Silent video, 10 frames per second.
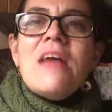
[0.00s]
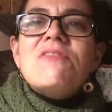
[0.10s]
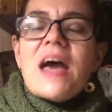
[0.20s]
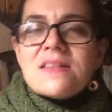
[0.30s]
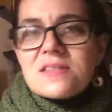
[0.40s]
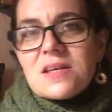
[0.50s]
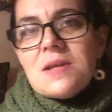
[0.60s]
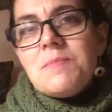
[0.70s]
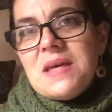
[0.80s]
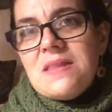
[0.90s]
that's going
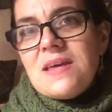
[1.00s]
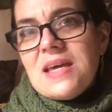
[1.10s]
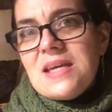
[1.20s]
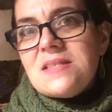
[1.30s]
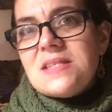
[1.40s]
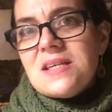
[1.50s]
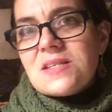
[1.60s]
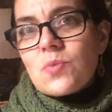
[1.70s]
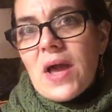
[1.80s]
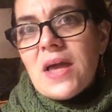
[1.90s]
to be the
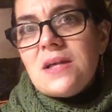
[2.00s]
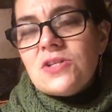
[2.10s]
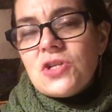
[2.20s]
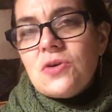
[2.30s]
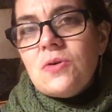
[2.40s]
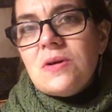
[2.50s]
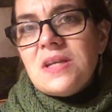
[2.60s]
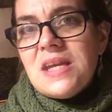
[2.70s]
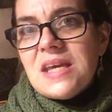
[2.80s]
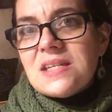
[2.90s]
easiest way to
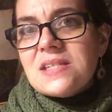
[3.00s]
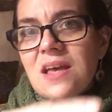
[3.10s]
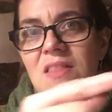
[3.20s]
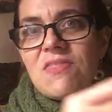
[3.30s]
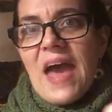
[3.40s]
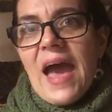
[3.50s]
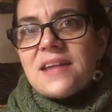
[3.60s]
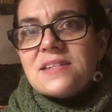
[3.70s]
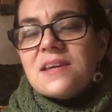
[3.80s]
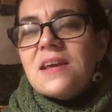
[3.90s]
knit
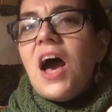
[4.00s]
that